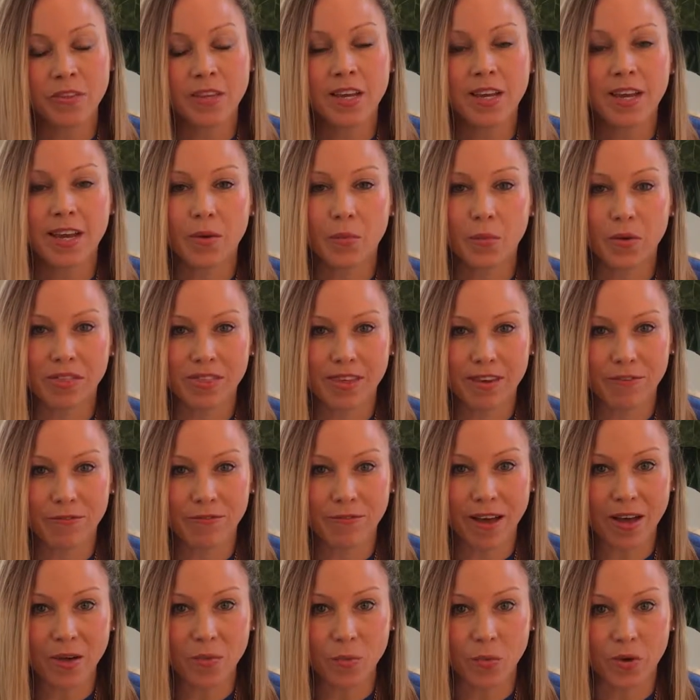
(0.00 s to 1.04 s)
And what they
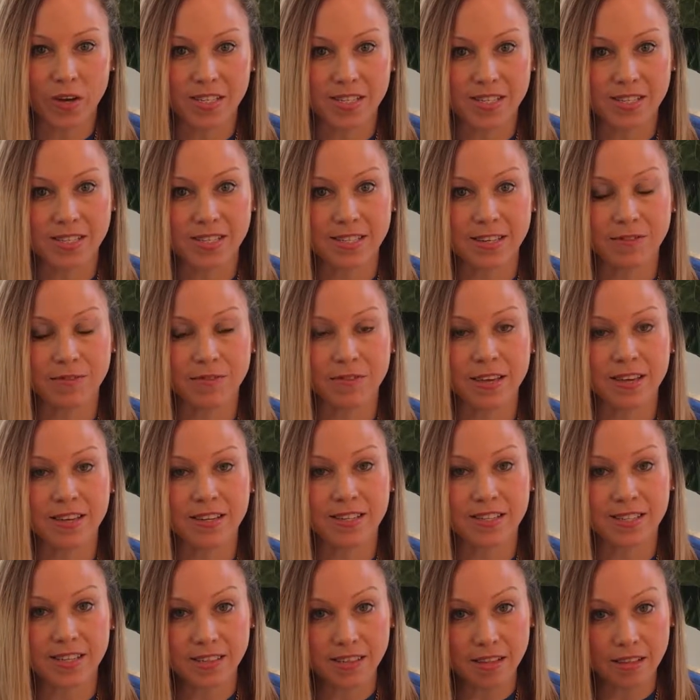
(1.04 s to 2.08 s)
found was if they
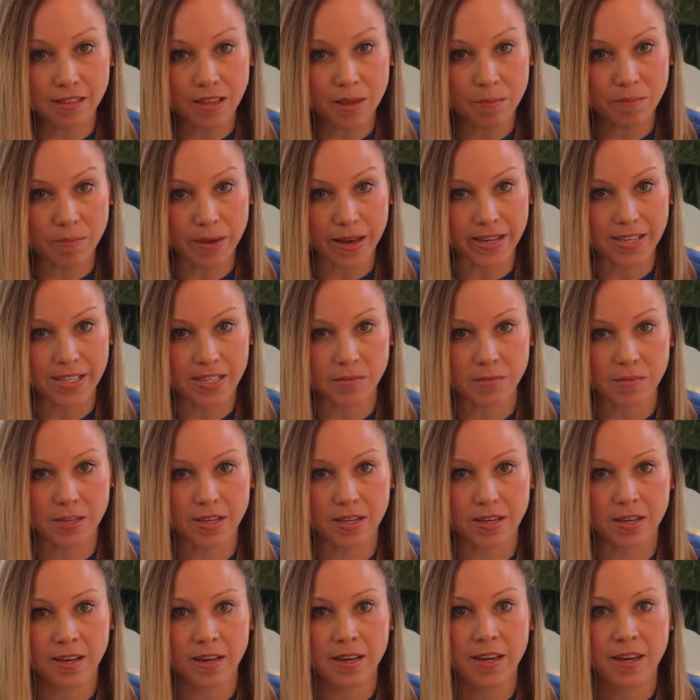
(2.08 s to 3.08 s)
did the lumpectomy